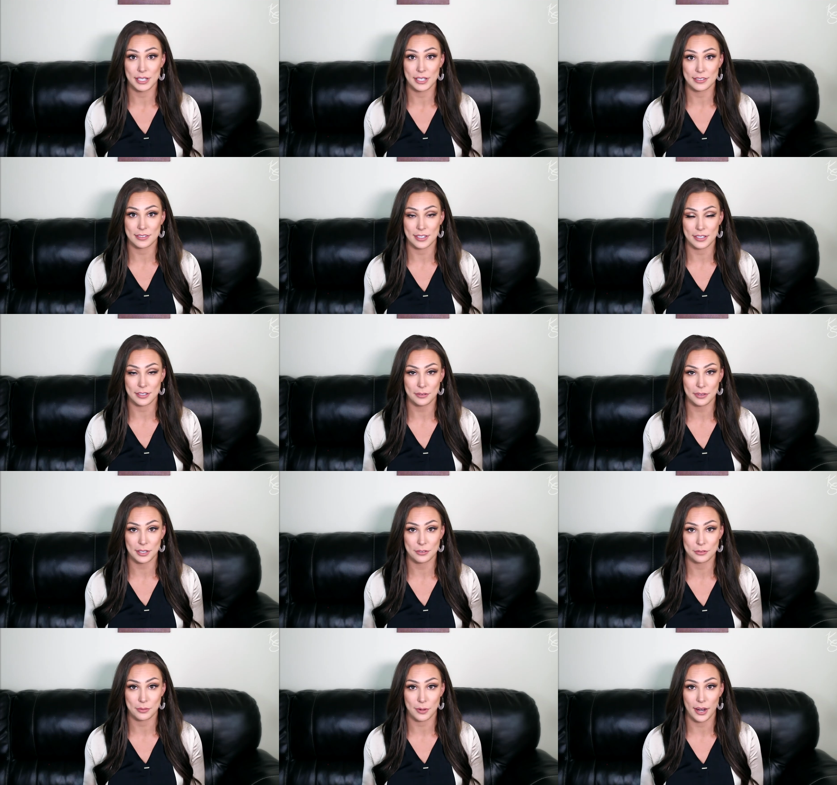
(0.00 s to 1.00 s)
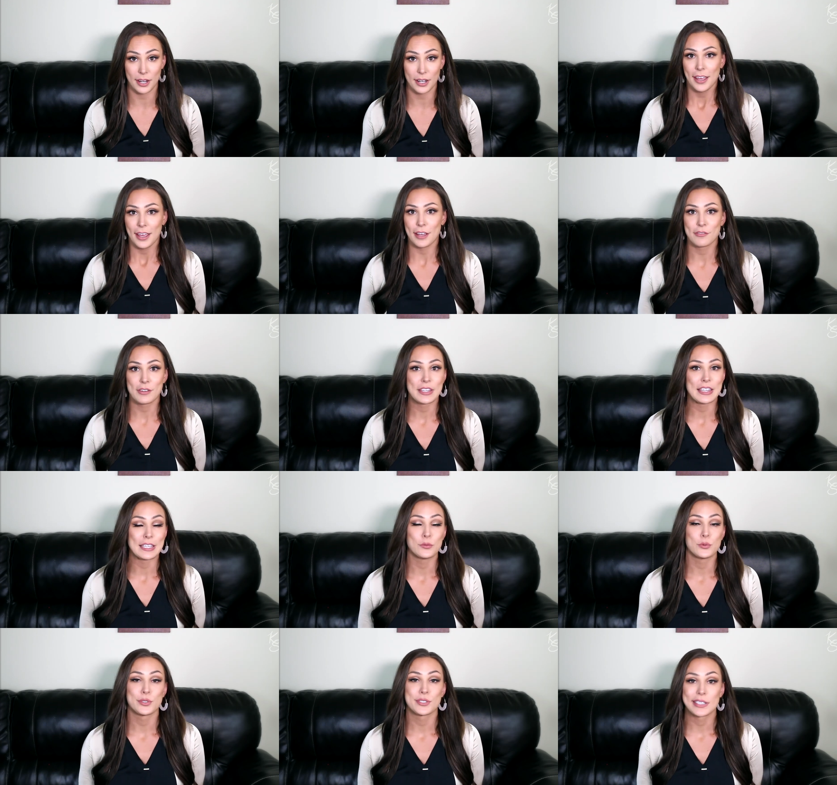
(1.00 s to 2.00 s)
because they do things right.
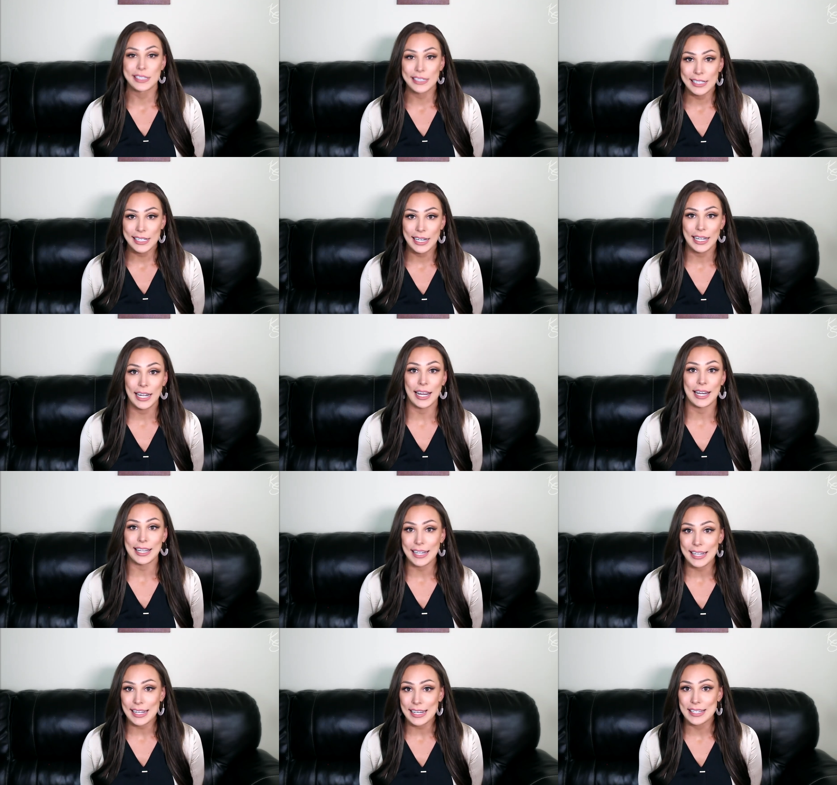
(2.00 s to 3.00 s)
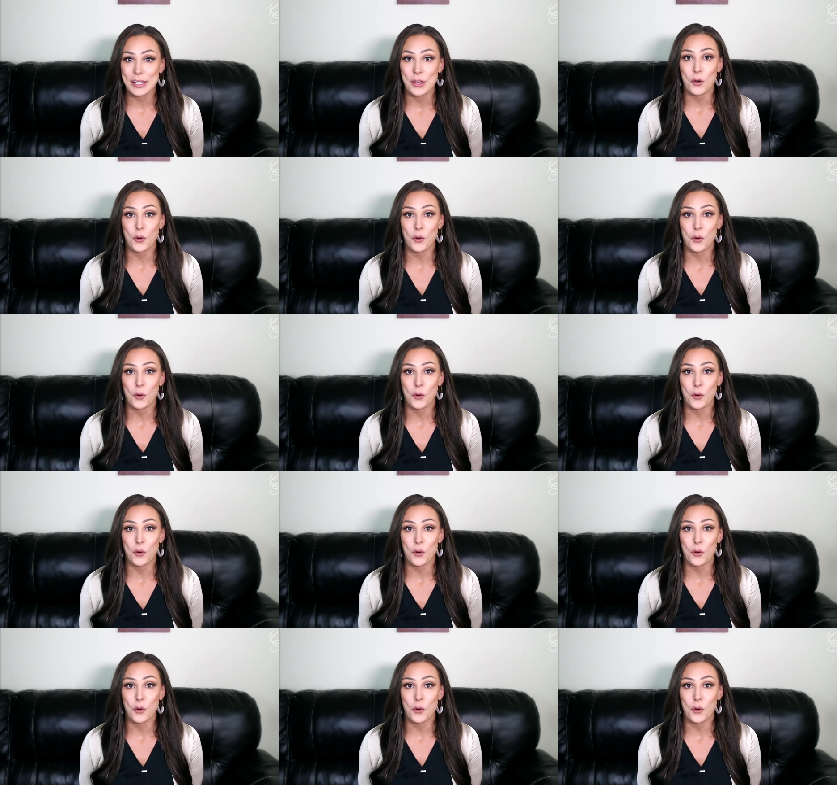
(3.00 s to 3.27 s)
Everything was clean, neat,